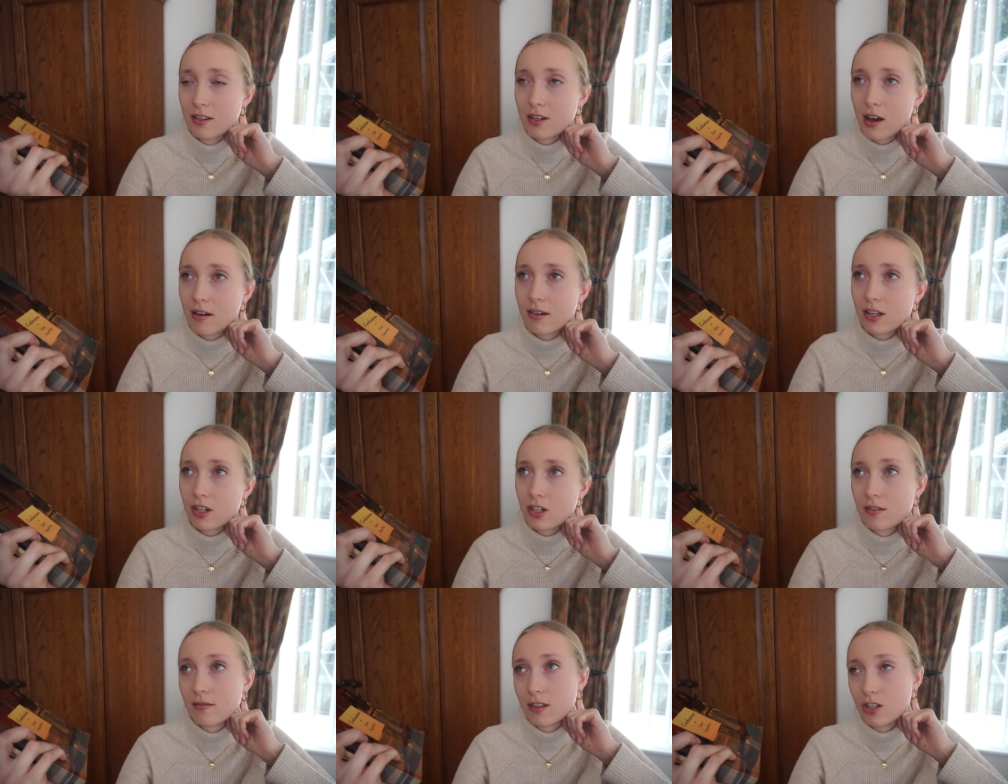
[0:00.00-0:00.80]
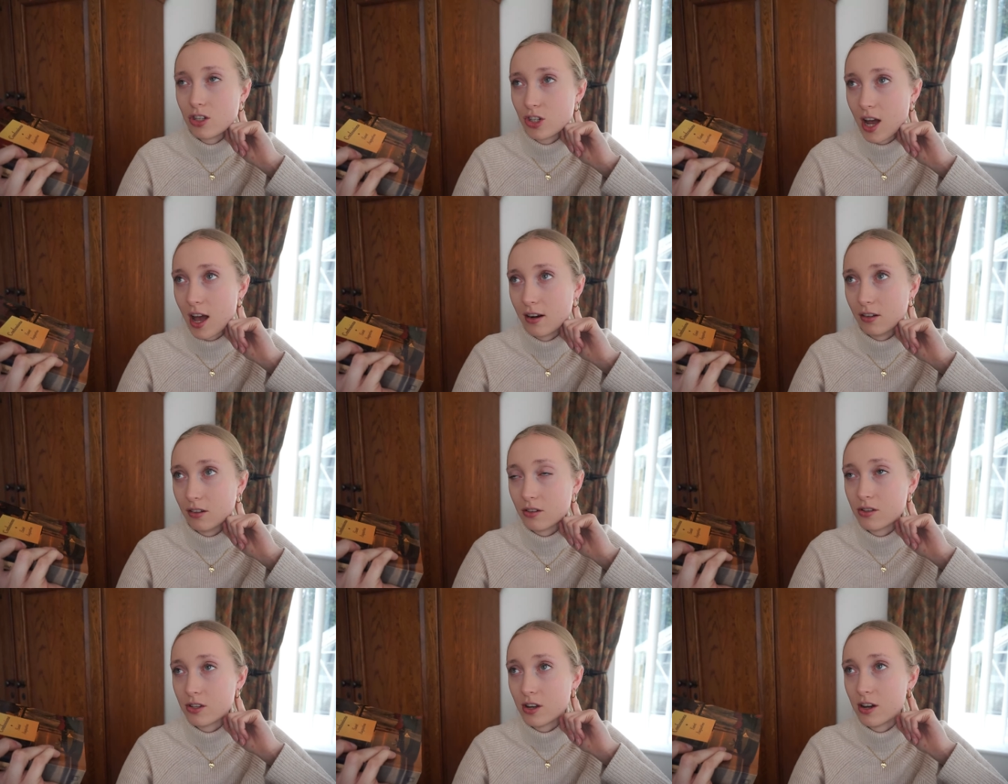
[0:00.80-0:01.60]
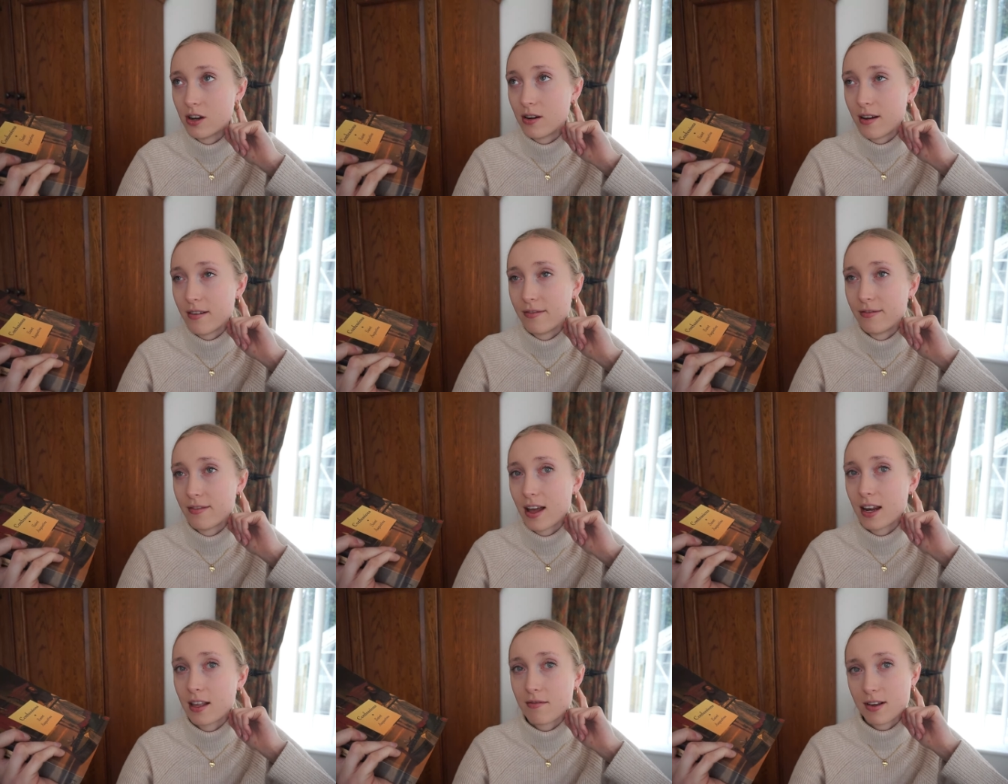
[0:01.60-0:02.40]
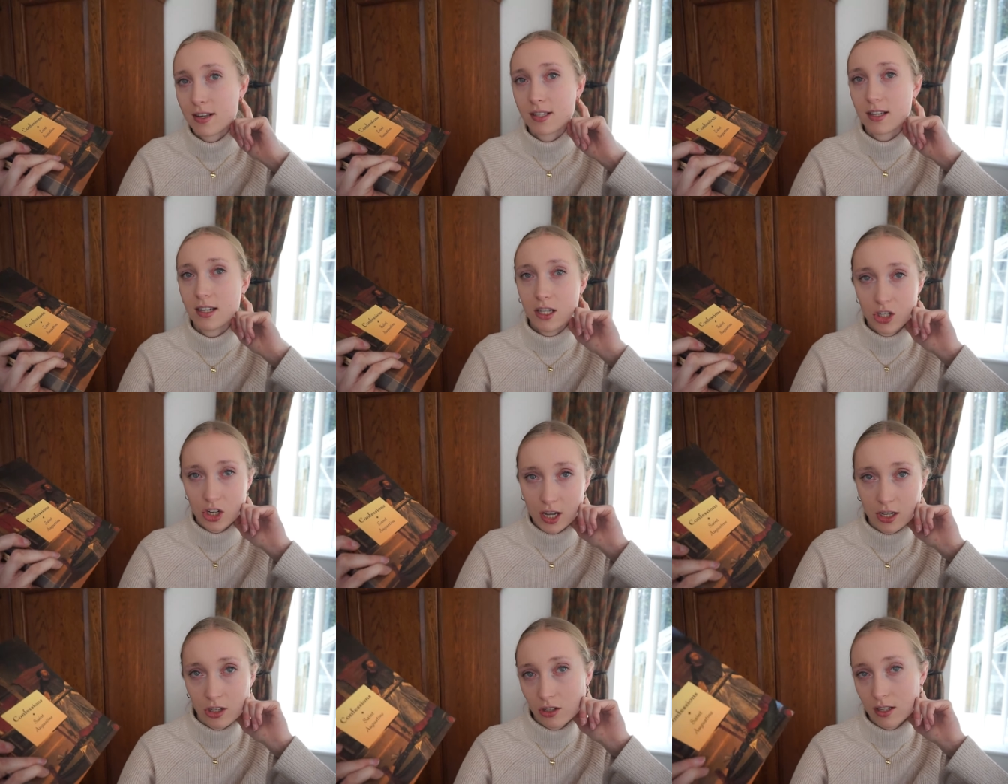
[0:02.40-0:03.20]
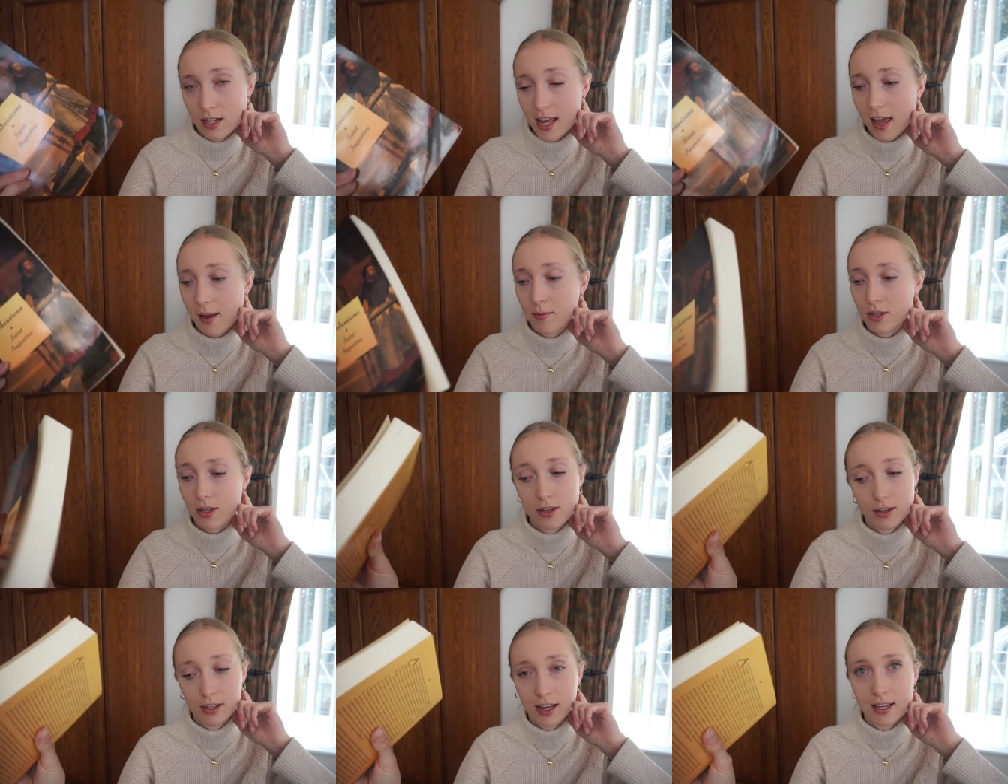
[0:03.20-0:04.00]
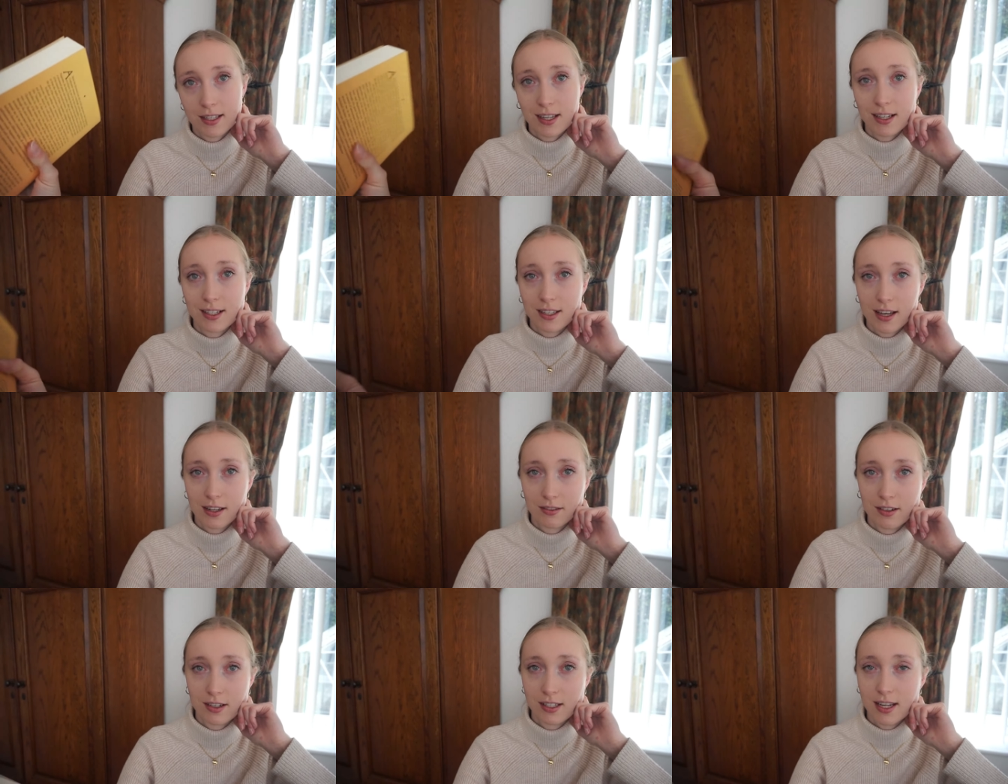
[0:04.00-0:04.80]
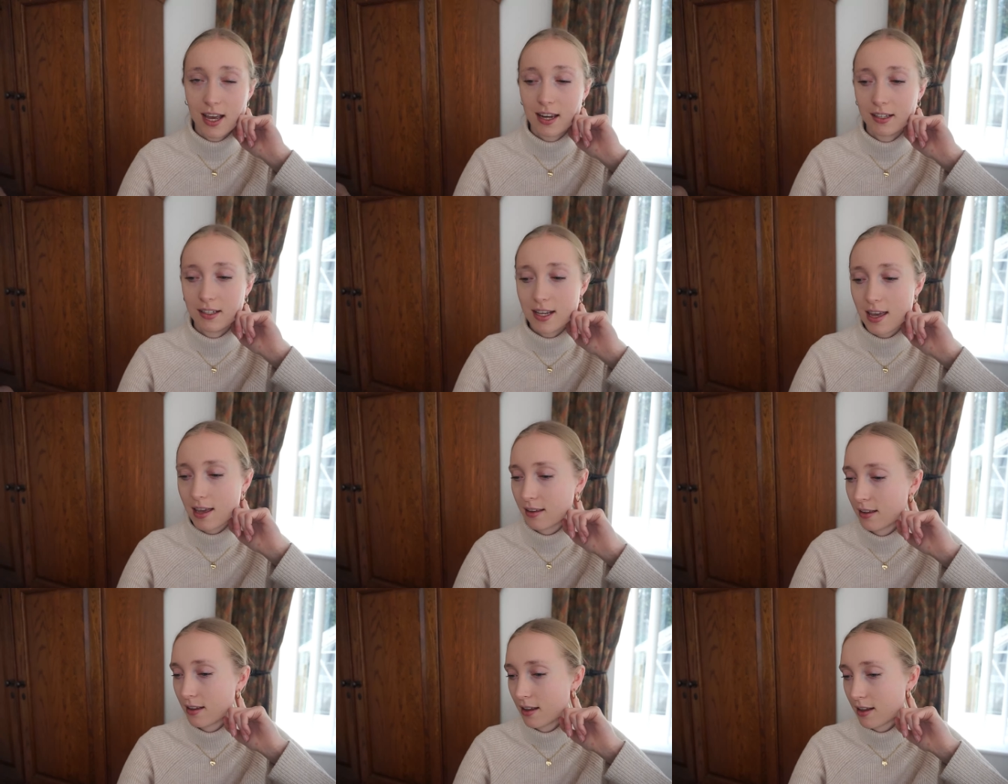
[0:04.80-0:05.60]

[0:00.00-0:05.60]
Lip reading: the direction of this channel, so I fairly recently changed the name to Classics and Christianity,